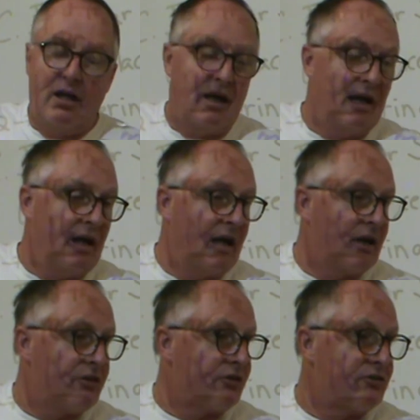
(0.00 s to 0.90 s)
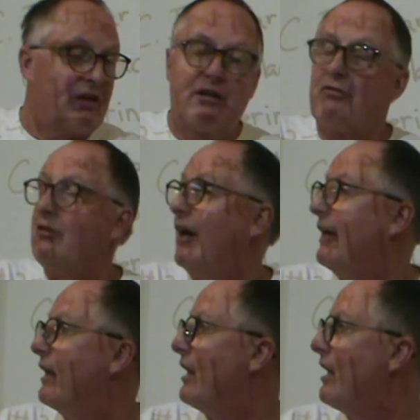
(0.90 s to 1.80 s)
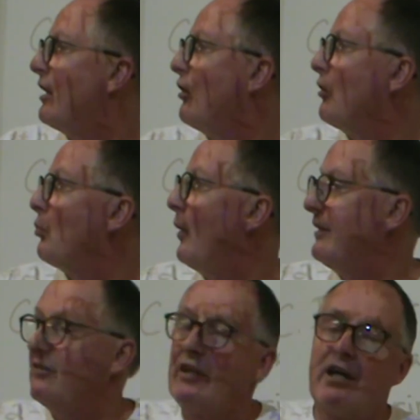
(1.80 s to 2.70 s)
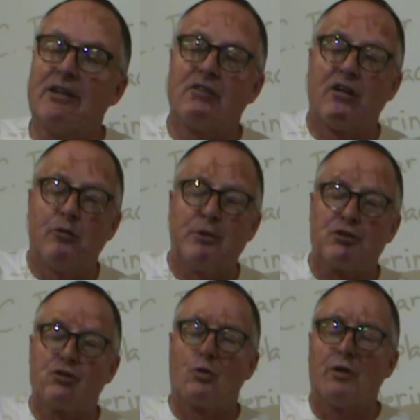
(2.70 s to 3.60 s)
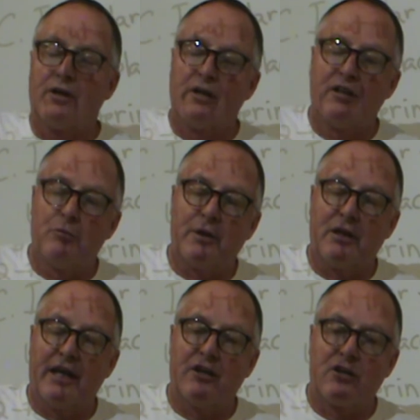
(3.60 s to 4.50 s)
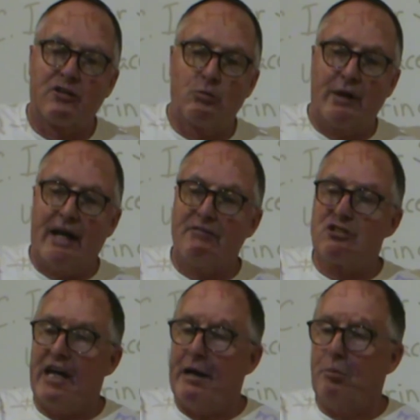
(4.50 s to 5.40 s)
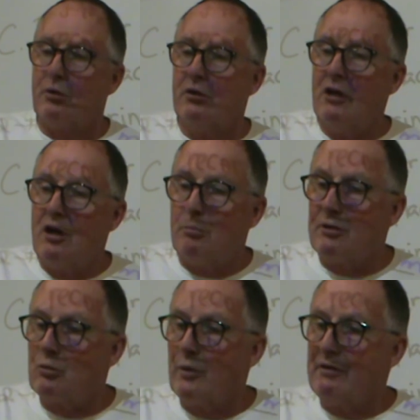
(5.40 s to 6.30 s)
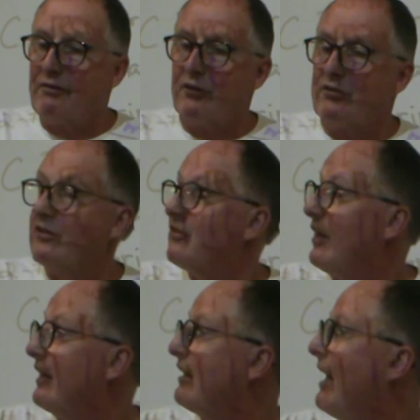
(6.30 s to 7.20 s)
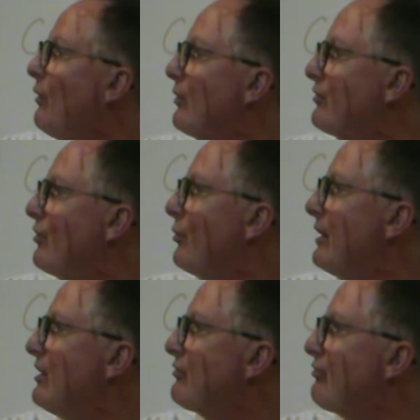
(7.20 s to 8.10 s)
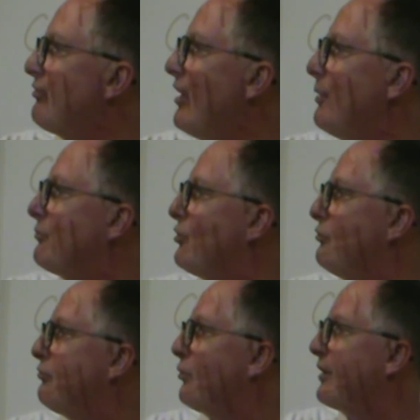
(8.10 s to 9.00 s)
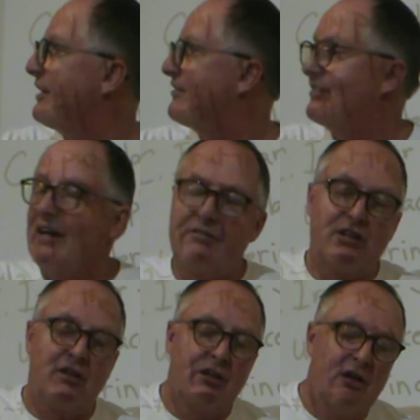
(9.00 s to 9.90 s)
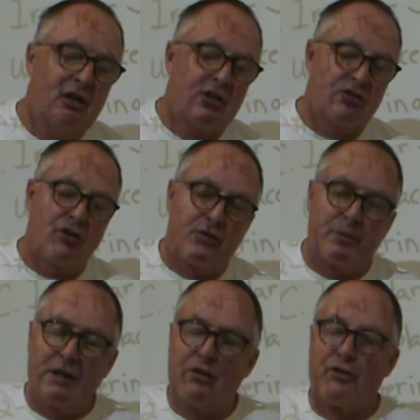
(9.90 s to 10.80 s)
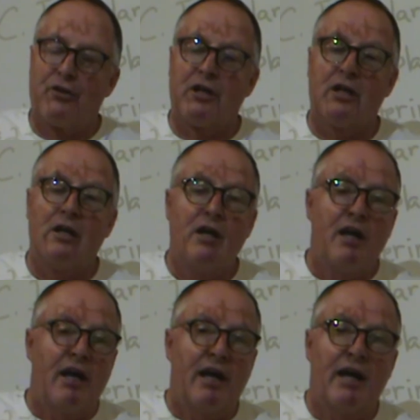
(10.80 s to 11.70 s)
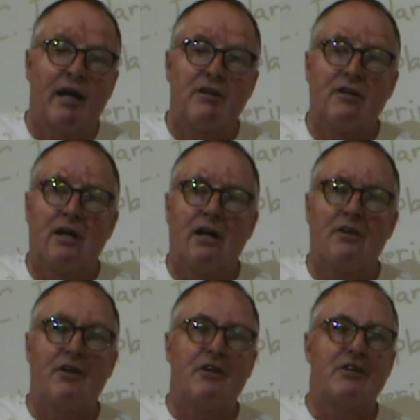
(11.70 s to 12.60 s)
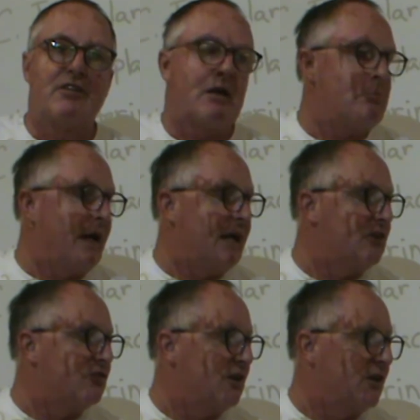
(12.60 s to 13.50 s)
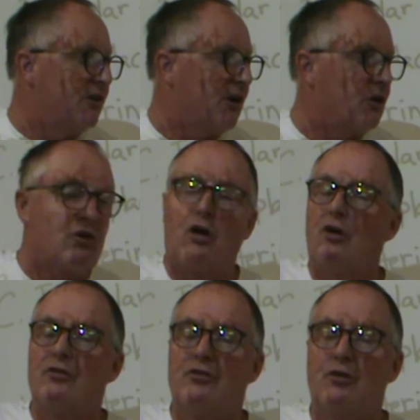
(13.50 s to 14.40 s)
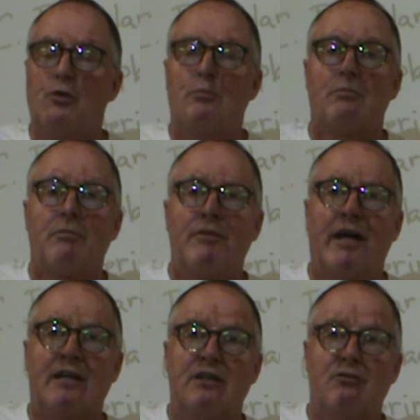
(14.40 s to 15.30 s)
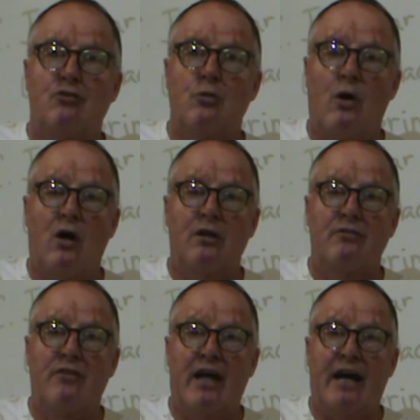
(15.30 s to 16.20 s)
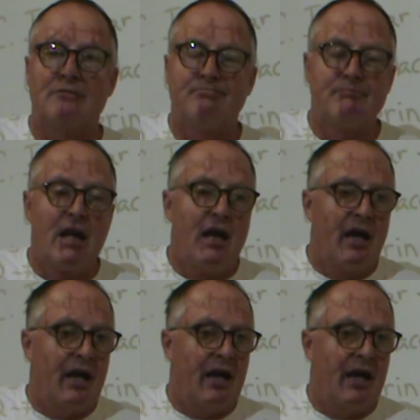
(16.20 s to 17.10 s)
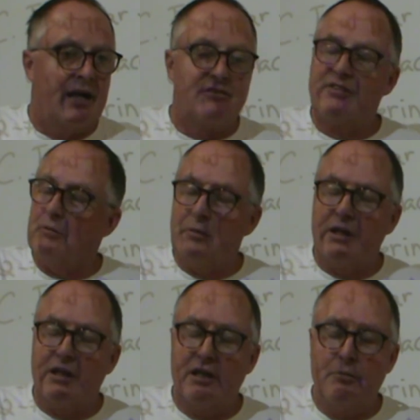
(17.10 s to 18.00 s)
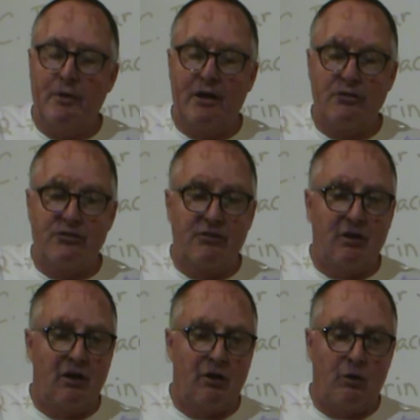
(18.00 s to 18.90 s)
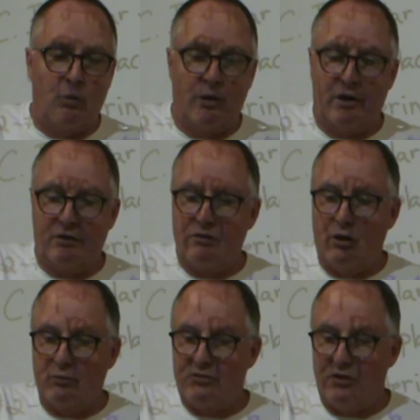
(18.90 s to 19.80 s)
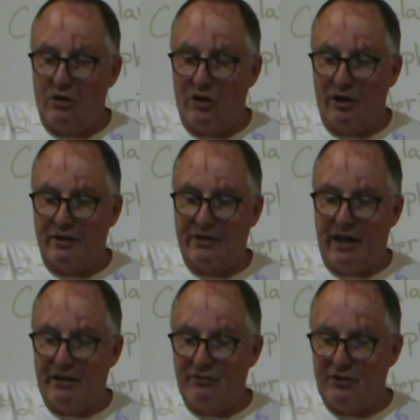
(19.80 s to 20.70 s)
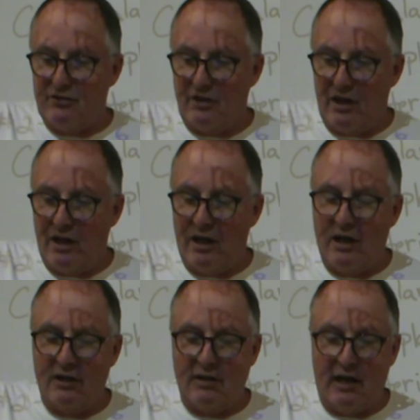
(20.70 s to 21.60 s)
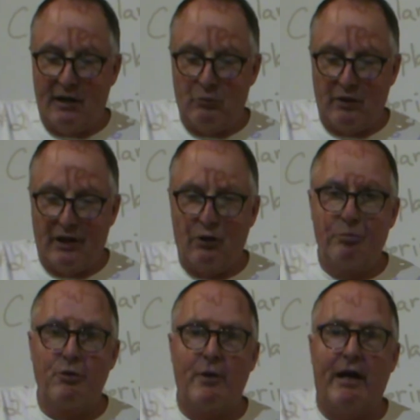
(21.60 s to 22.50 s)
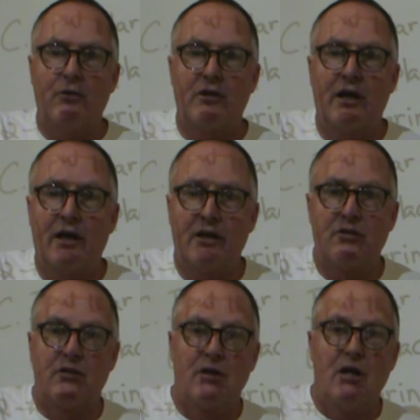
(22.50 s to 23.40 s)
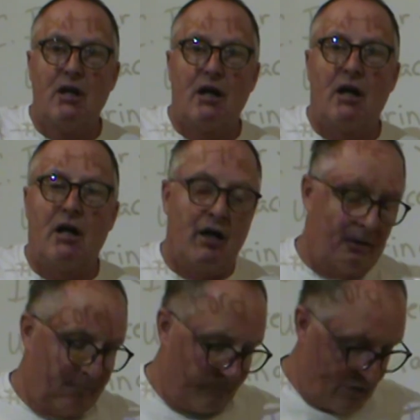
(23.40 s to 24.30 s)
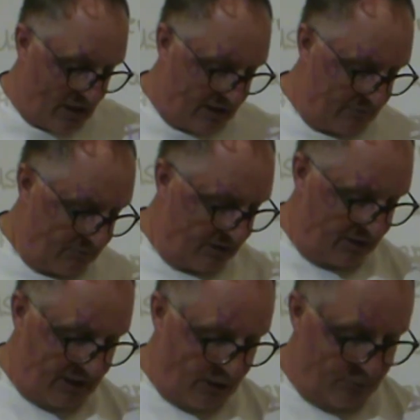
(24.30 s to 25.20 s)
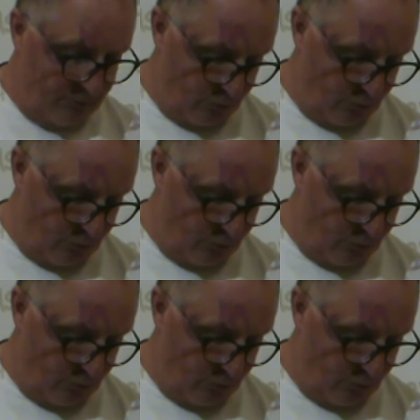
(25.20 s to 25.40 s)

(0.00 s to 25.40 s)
uh, Thursday and Friday, and on Wednesday it's a little bit shorter and a little bit later because we have chapel between first and second hour, so it's from 2:47 to 3:30, and uh, there is a page in there called Zoom that gives you all of that. And send me any emails uh, or notes on Canvas, and I will help you out. And um, I am getting helped